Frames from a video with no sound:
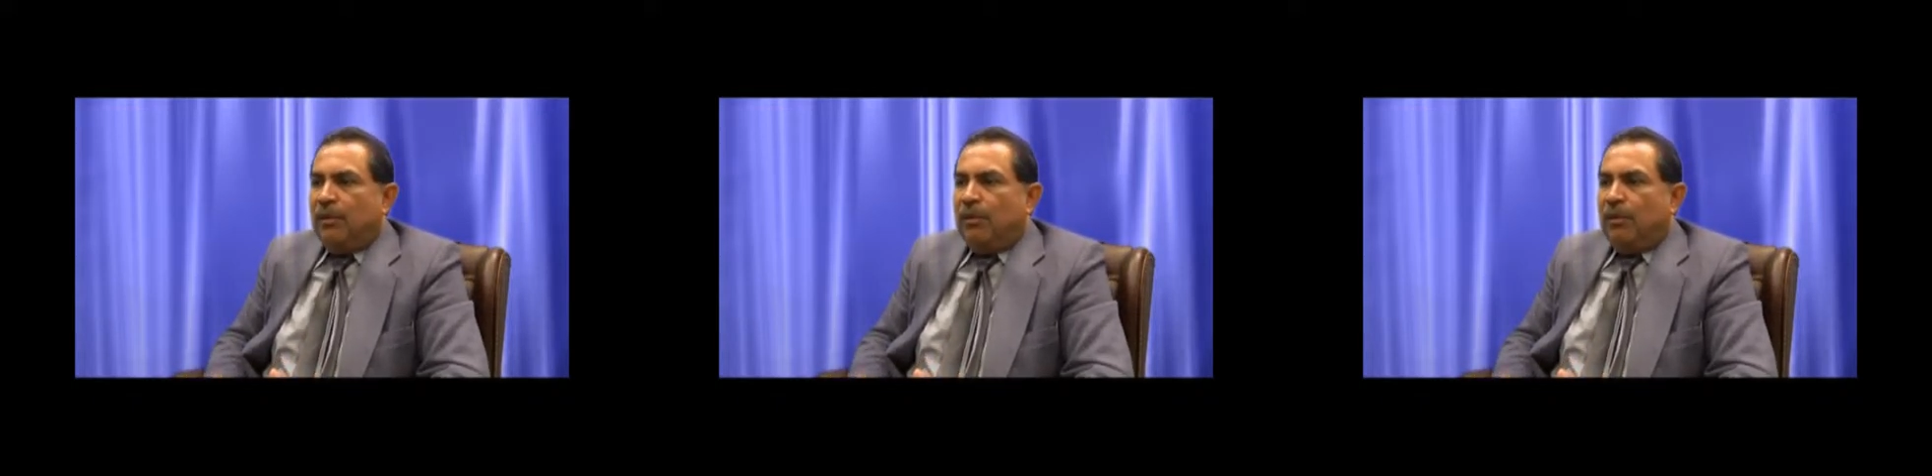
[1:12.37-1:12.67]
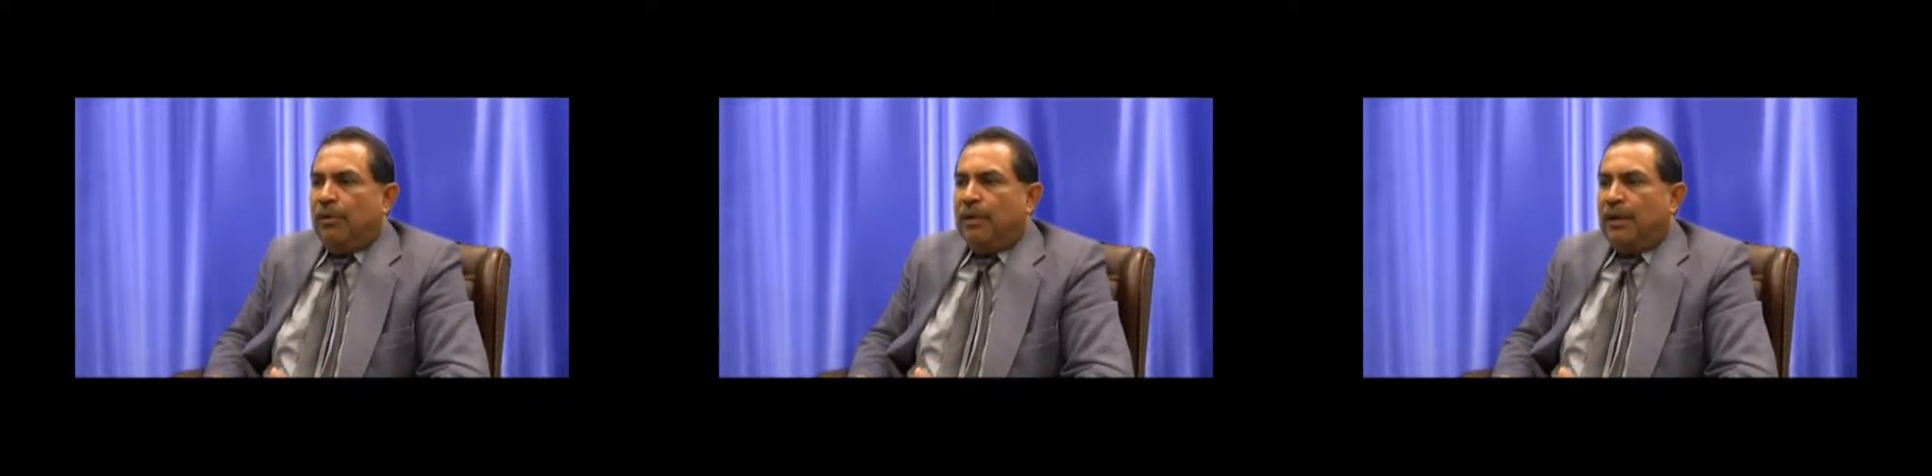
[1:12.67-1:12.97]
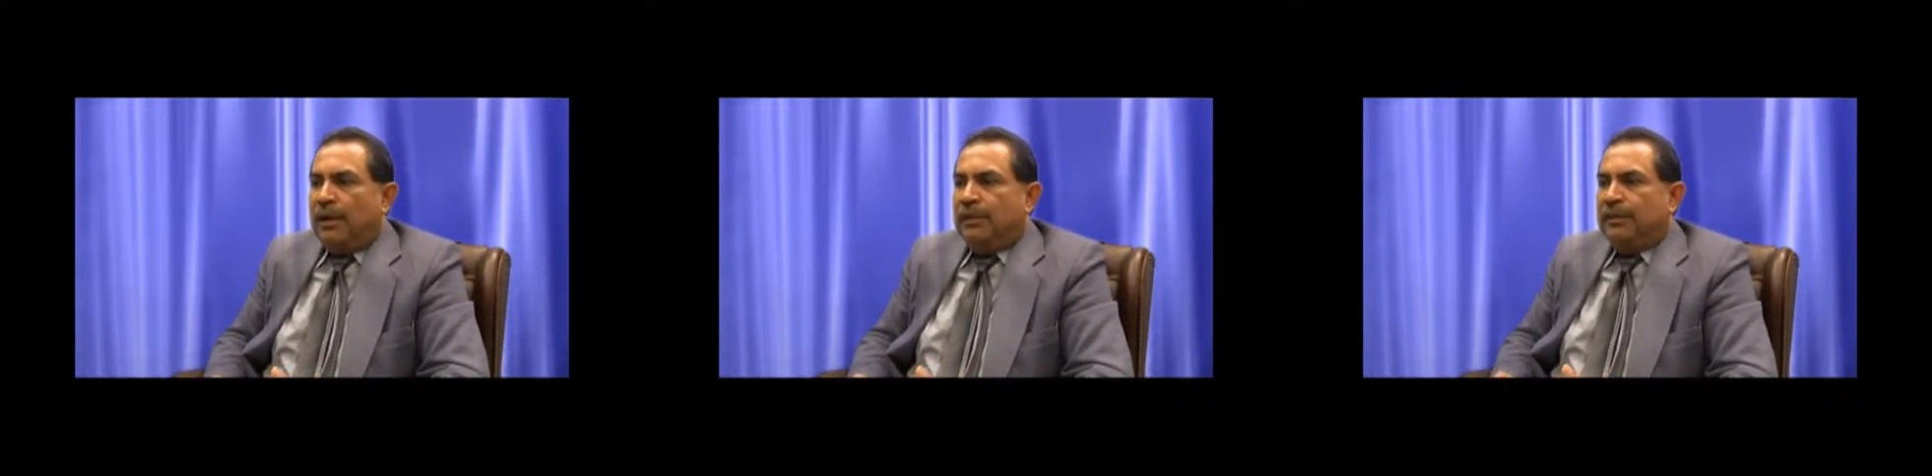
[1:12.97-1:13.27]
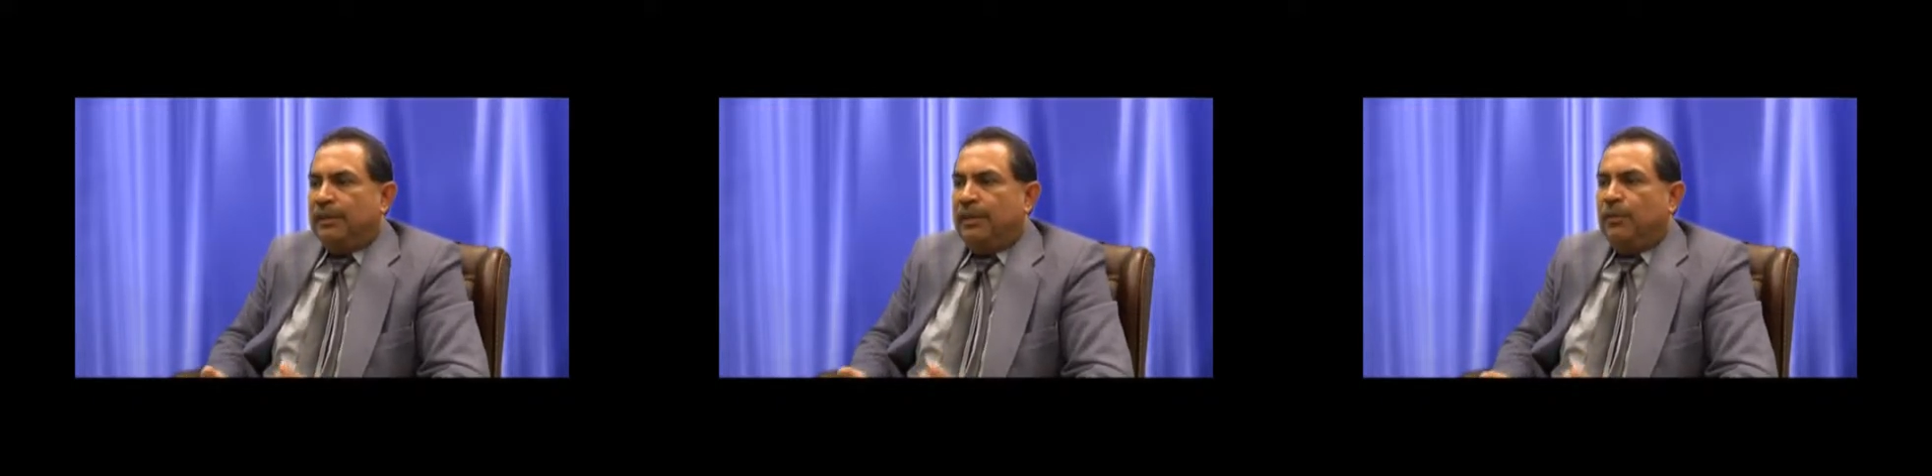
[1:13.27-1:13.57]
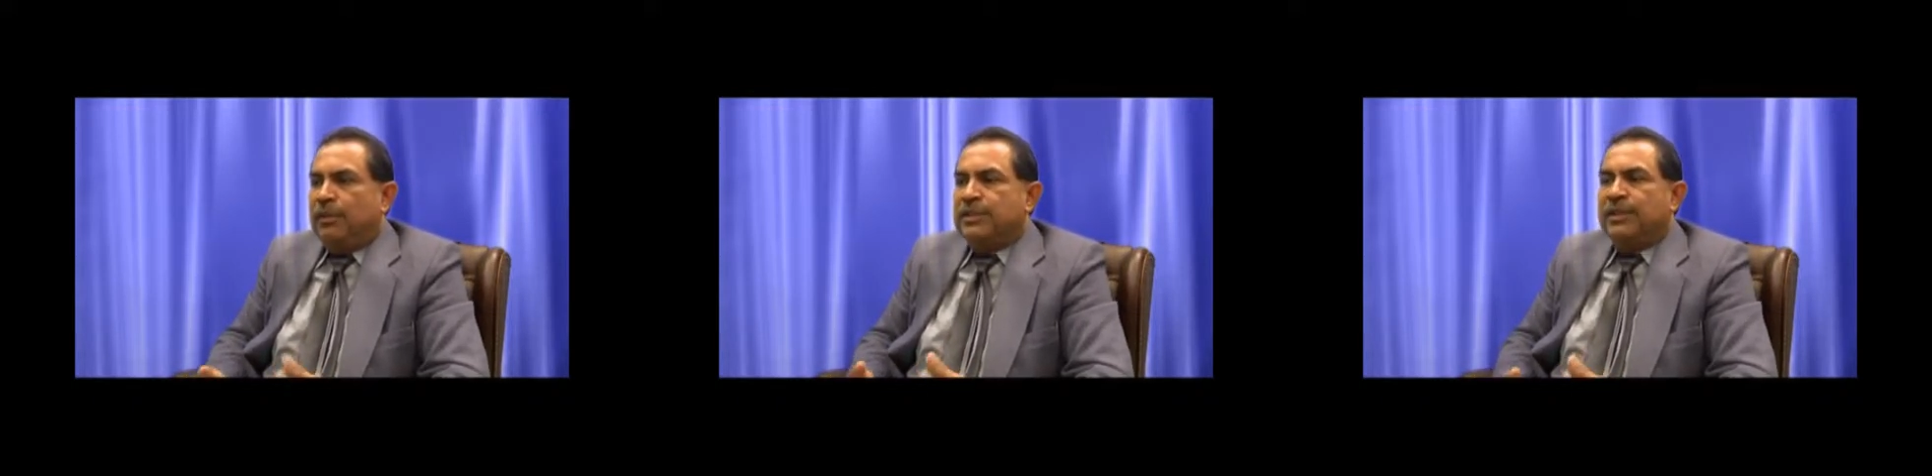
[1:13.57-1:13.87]
or the content
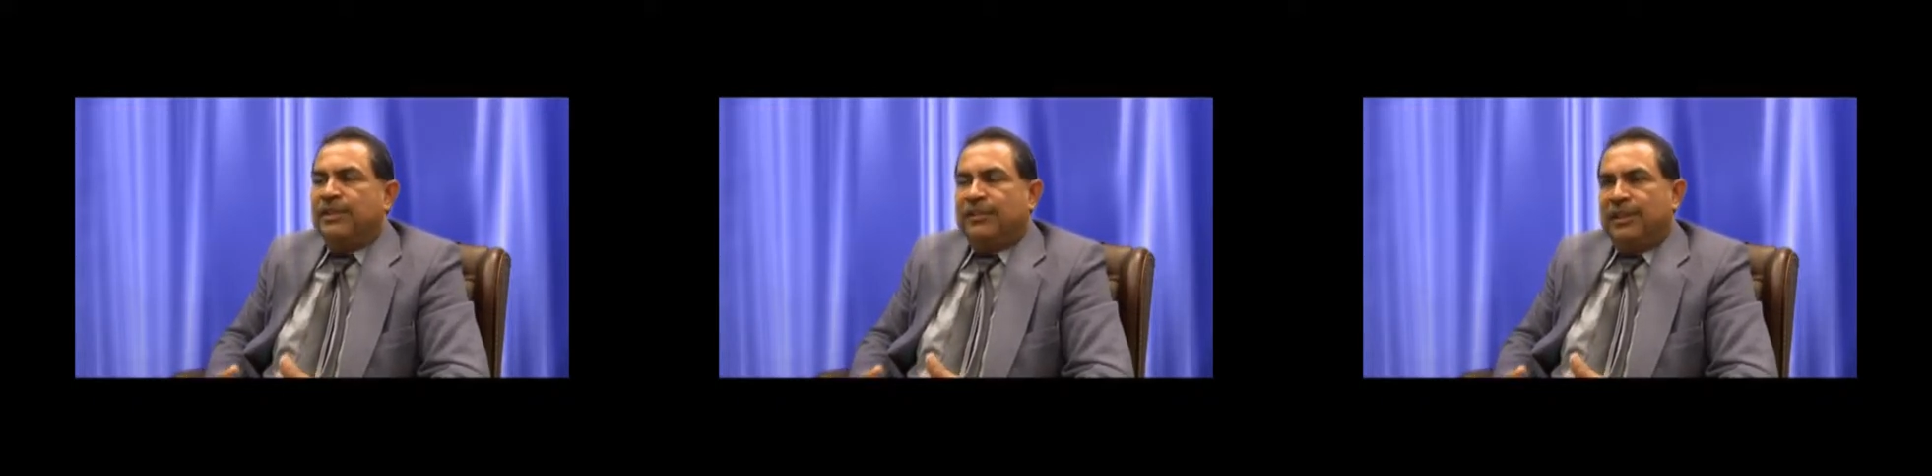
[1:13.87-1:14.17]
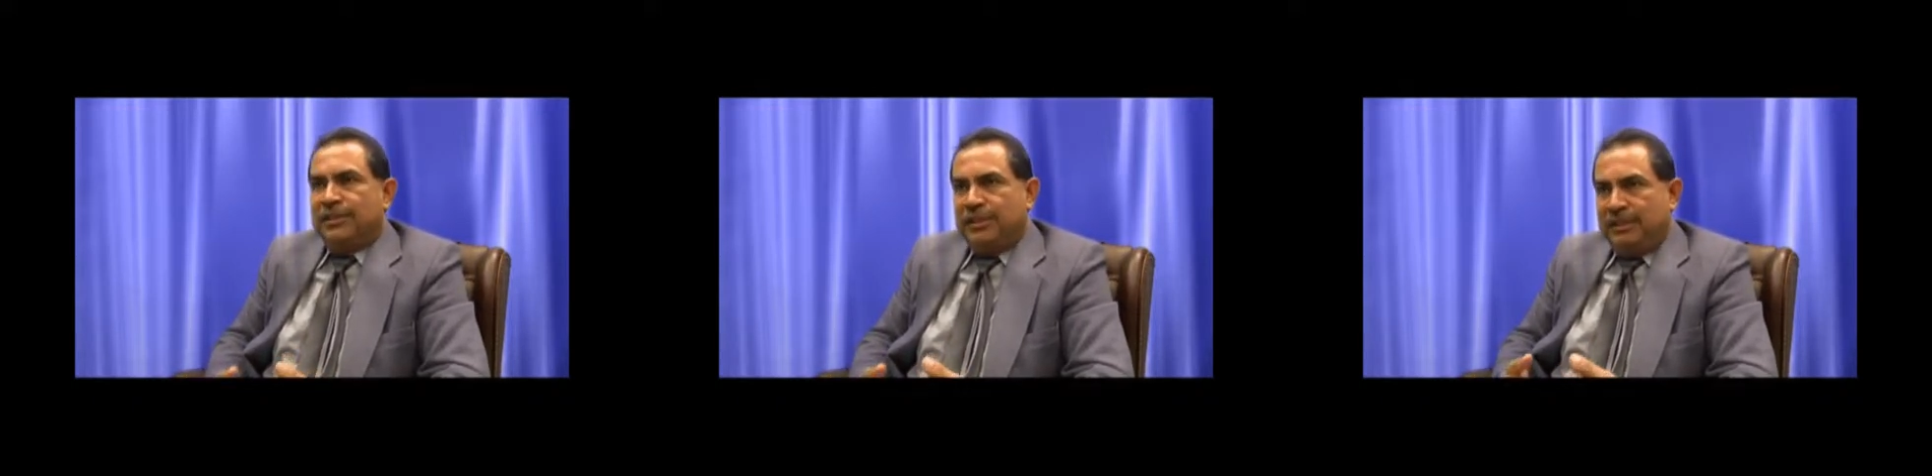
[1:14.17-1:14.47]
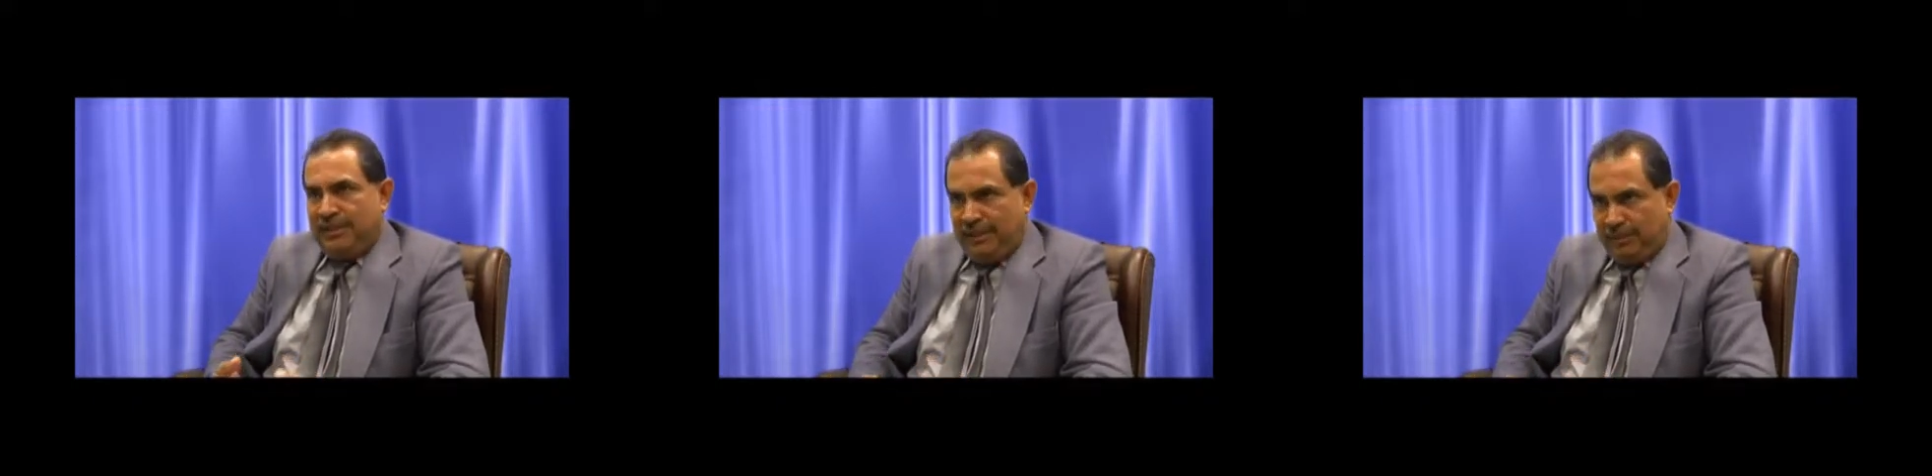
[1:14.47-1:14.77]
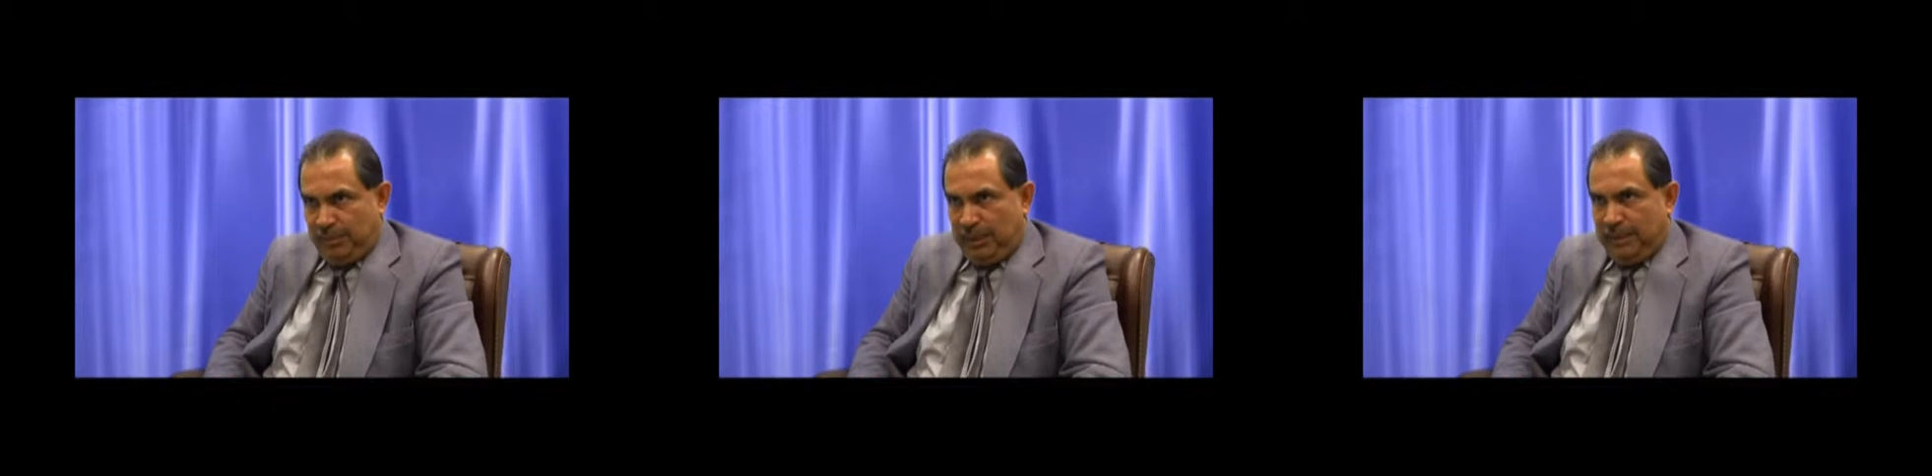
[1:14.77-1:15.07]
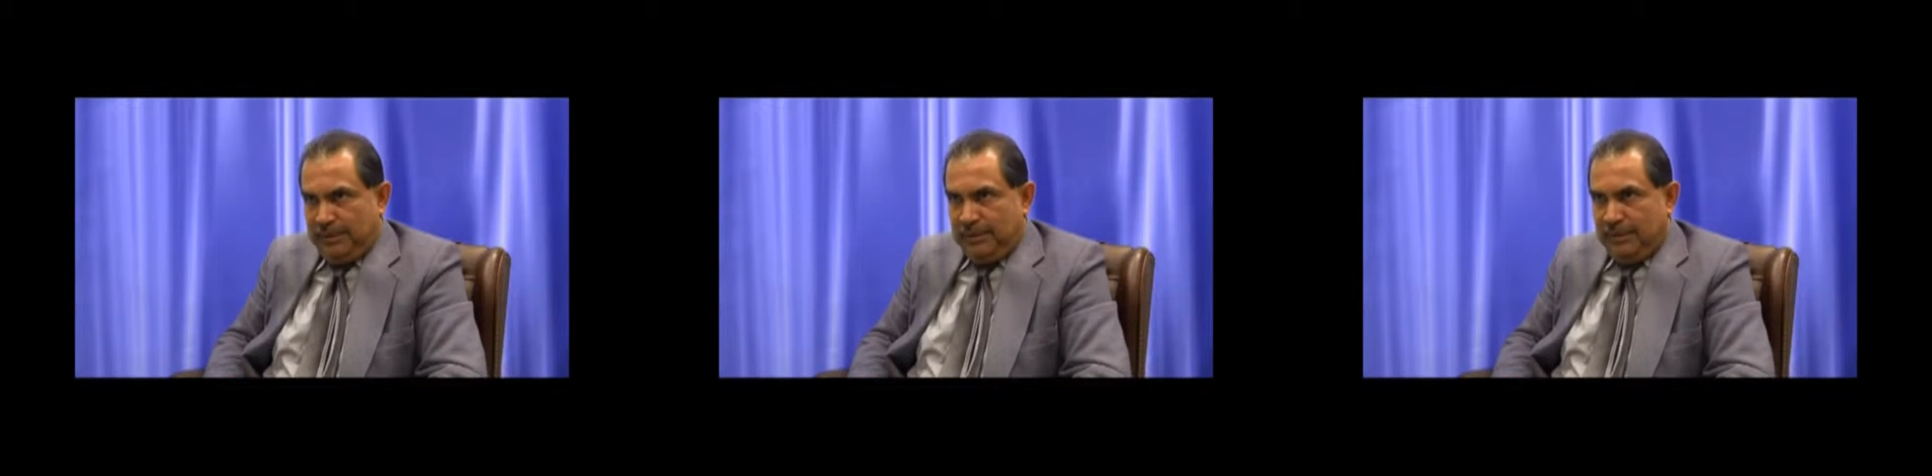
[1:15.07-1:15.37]
in which the discussion takes
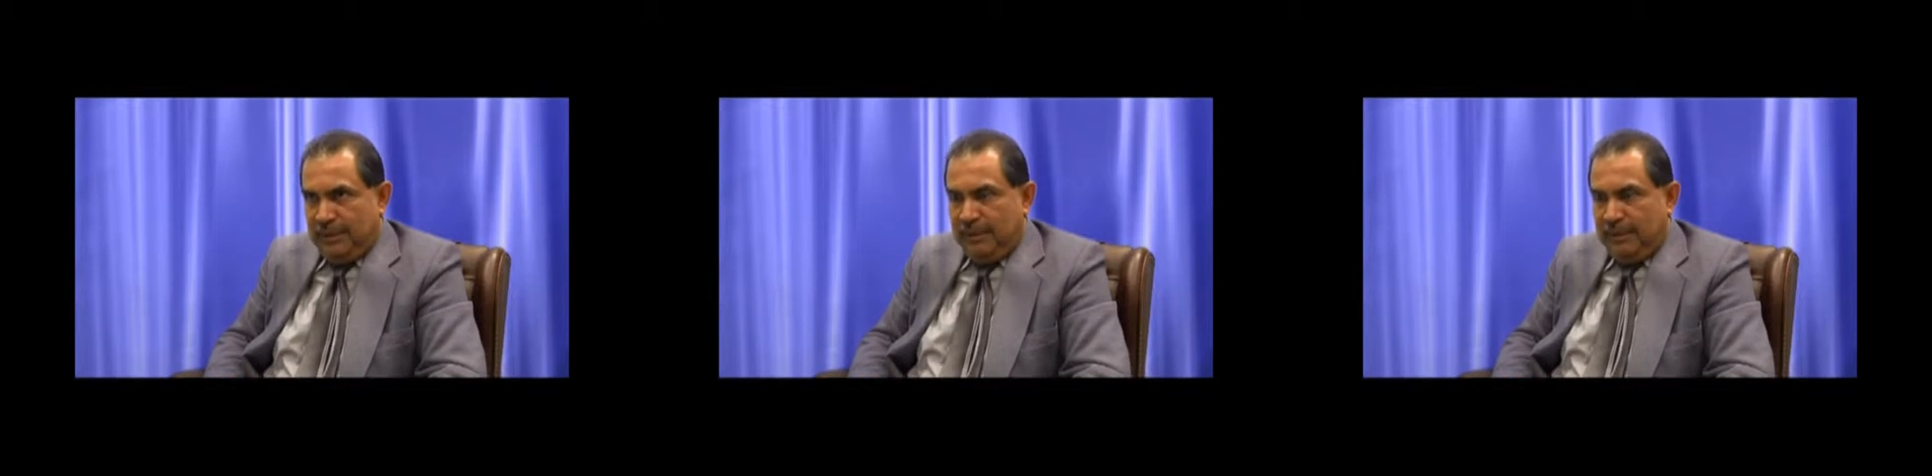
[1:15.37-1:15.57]
place.